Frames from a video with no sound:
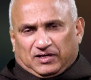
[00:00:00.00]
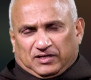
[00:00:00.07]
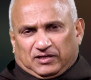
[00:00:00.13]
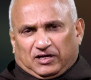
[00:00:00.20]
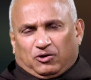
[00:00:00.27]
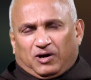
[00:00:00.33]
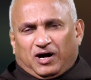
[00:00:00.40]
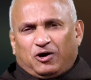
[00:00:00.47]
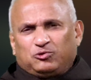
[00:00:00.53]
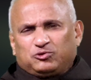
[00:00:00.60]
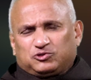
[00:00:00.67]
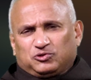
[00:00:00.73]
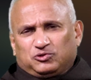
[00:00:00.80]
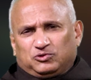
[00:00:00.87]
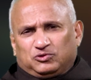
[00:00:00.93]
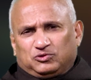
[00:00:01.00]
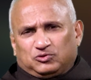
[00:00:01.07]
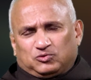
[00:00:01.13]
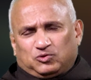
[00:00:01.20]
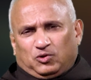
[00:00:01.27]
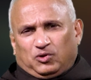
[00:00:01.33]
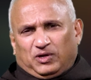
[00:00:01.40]
Now, how to
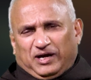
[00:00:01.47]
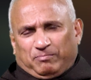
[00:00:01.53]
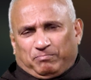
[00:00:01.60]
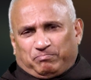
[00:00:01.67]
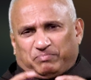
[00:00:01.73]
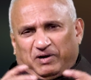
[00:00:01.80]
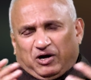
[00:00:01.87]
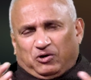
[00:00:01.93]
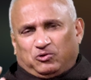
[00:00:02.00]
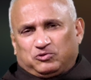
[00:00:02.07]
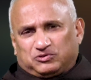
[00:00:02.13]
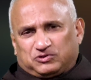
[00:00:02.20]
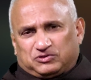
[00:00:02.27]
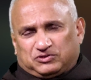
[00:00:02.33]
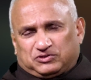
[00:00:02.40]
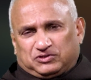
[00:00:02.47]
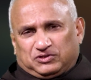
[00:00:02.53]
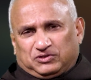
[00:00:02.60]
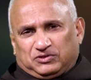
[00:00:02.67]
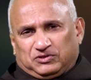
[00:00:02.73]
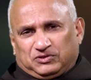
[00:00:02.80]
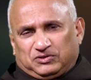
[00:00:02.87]
go about
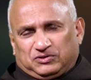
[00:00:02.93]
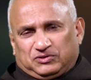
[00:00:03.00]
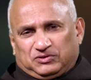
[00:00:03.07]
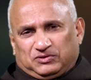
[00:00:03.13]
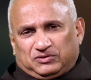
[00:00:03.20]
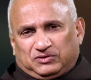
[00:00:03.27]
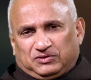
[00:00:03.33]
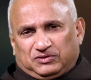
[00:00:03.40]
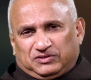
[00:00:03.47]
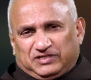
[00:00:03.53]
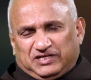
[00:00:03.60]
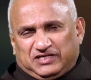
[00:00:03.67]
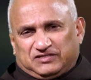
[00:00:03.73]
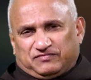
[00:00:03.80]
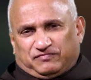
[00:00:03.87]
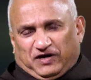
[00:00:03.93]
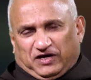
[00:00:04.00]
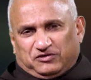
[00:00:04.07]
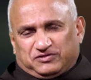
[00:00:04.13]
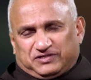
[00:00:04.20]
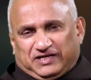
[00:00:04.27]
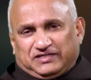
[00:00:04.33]
these
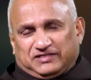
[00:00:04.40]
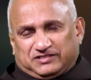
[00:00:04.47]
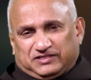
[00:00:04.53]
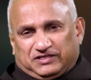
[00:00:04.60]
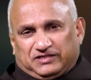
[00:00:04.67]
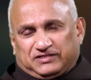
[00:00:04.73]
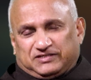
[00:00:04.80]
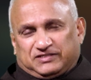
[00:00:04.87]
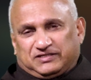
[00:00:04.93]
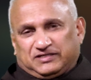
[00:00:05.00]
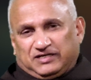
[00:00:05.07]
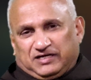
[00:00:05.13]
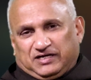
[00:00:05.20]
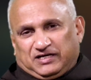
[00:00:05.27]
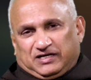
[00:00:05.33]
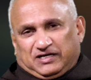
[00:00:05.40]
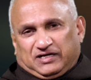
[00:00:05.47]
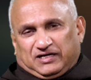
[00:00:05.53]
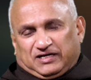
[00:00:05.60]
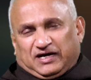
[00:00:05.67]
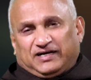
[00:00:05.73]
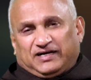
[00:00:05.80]
five senses,
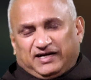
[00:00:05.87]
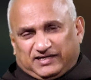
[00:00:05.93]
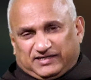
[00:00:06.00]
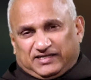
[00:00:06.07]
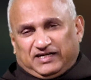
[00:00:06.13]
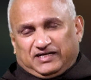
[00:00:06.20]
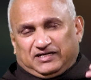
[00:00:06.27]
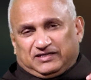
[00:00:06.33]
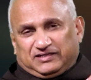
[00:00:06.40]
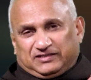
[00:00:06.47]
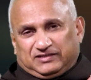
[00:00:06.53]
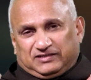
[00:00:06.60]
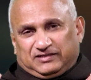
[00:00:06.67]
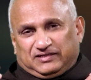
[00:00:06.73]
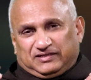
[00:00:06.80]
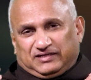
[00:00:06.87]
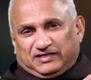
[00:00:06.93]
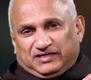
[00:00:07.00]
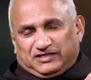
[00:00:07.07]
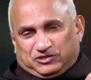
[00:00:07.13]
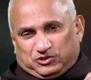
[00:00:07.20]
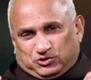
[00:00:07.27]
connecting
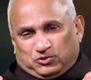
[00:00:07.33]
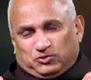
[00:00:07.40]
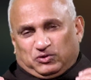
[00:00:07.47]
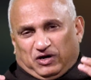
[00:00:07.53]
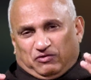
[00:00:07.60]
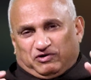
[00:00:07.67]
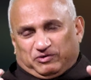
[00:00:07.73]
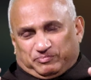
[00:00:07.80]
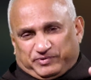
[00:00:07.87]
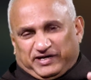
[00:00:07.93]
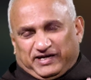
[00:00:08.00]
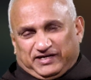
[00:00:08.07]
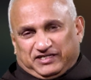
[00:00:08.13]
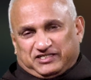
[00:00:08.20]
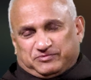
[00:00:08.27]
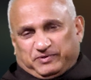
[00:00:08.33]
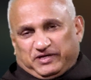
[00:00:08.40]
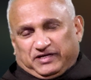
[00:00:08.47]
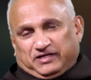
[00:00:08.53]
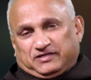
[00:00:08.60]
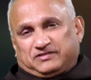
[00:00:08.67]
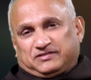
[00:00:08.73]
it to our prayer
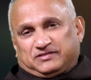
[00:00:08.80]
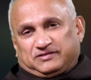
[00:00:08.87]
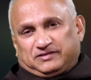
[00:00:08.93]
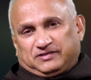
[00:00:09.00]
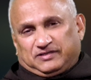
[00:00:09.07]
experience?